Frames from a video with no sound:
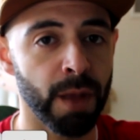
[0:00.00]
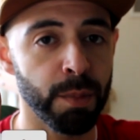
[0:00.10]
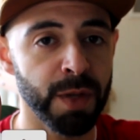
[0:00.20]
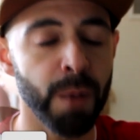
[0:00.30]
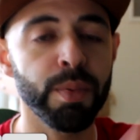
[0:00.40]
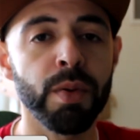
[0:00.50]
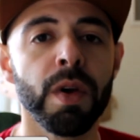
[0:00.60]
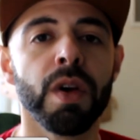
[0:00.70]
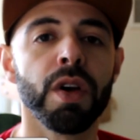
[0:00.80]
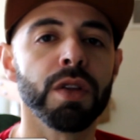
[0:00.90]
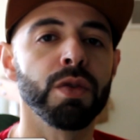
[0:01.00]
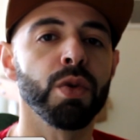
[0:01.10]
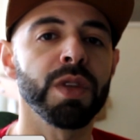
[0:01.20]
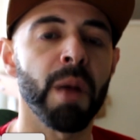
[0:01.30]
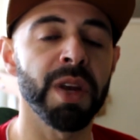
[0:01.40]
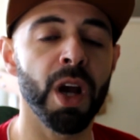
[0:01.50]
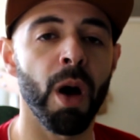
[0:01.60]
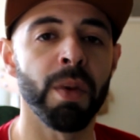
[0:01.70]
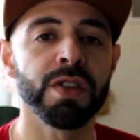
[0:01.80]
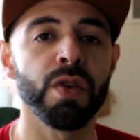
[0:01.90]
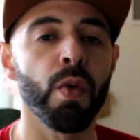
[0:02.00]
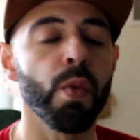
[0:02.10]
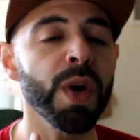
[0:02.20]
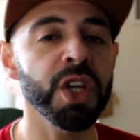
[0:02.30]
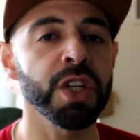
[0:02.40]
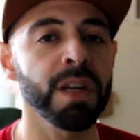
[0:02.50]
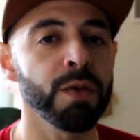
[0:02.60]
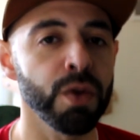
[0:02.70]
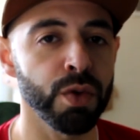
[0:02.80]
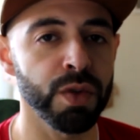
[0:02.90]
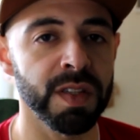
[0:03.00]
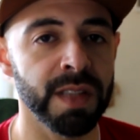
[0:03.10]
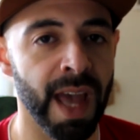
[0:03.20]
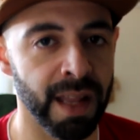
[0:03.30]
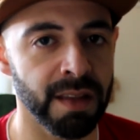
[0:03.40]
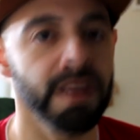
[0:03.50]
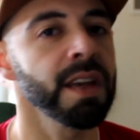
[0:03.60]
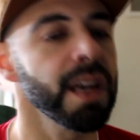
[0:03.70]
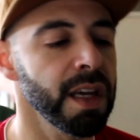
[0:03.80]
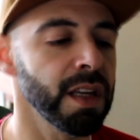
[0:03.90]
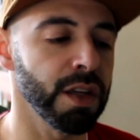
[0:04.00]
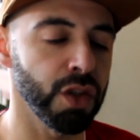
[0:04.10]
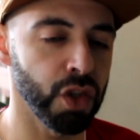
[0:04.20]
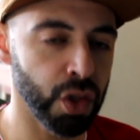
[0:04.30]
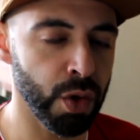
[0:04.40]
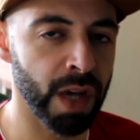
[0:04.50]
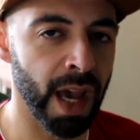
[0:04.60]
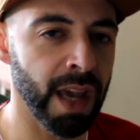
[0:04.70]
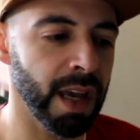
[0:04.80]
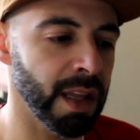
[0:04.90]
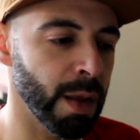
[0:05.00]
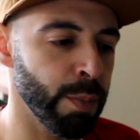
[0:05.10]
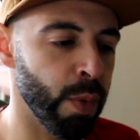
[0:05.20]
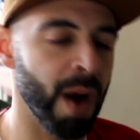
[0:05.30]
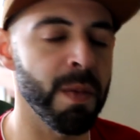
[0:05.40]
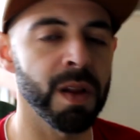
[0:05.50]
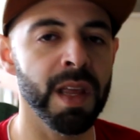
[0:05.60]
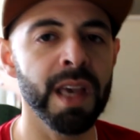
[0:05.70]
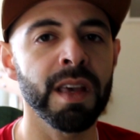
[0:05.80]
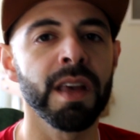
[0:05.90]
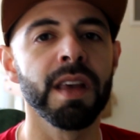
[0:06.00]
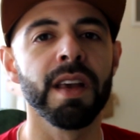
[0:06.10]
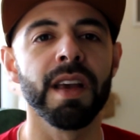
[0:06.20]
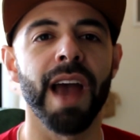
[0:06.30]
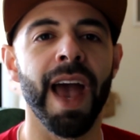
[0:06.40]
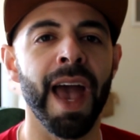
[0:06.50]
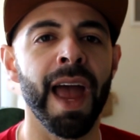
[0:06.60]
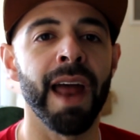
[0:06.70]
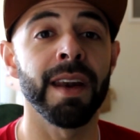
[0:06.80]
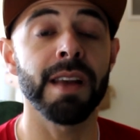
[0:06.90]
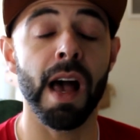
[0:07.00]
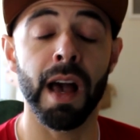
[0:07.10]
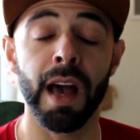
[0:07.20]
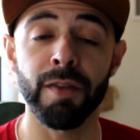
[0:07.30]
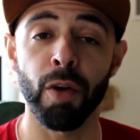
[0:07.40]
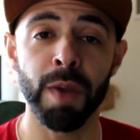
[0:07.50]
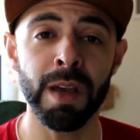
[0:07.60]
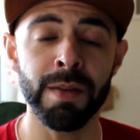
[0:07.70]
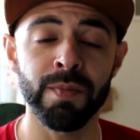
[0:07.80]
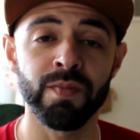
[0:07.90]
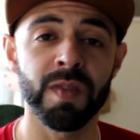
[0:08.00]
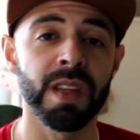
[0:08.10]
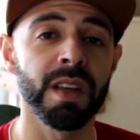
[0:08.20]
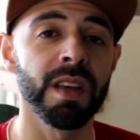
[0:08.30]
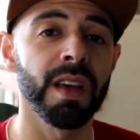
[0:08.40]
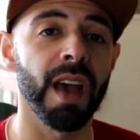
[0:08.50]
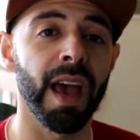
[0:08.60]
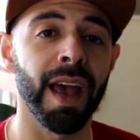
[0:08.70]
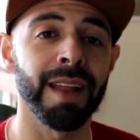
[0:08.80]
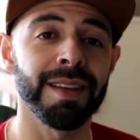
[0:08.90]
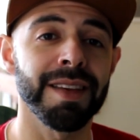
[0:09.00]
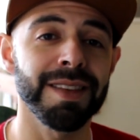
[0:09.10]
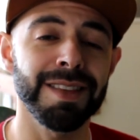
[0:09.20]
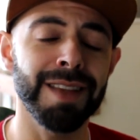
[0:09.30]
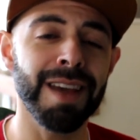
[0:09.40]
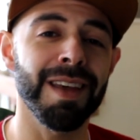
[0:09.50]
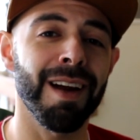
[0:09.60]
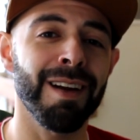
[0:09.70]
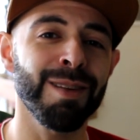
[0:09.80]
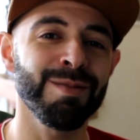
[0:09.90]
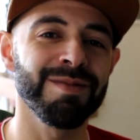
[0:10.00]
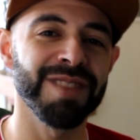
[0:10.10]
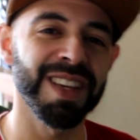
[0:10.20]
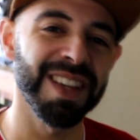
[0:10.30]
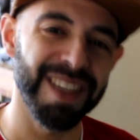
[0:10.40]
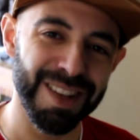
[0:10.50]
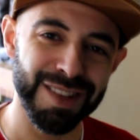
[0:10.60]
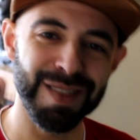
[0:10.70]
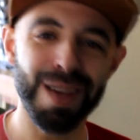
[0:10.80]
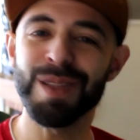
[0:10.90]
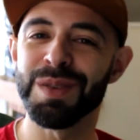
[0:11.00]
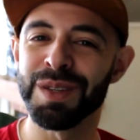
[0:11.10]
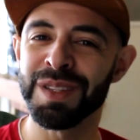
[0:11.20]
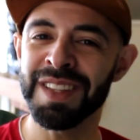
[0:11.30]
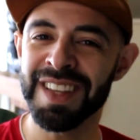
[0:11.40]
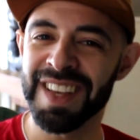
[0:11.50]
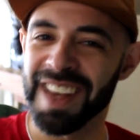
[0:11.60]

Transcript: thumbs up, to tell me in the comments which team do you stand in U K in the Premier League, and a hug from me, and stay there, stay tuned,